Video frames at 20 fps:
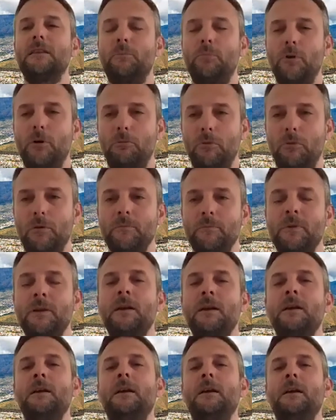problem
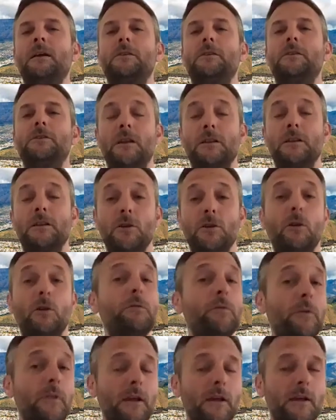that you're going to solve for
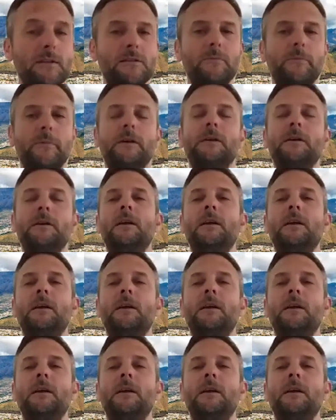the customer,